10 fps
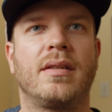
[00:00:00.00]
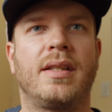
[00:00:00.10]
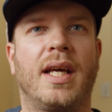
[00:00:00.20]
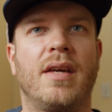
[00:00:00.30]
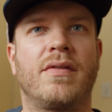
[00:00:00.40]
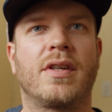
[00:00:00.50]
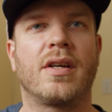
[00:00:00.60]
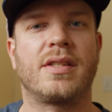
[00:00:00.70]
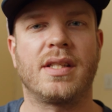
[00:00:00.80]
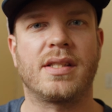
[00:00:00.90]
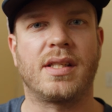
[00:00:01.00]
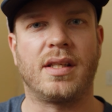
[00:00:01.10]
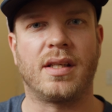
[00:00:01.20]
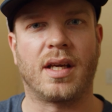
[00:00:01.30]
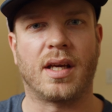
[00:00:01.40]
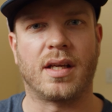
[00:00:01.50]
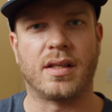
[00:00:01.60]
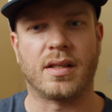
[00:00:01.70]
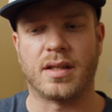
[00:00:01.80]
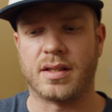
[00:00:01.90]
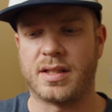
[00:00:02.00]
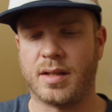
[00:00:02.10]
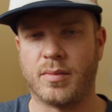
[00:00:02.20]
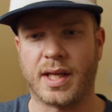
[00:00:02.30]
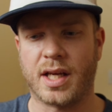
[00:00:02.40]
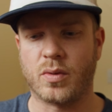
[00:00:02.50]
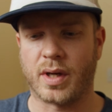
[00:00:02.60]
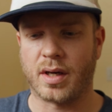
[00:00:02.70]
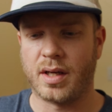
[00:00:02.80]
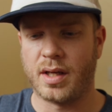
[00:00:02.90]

Dave Karzinski and Tim Landwehr.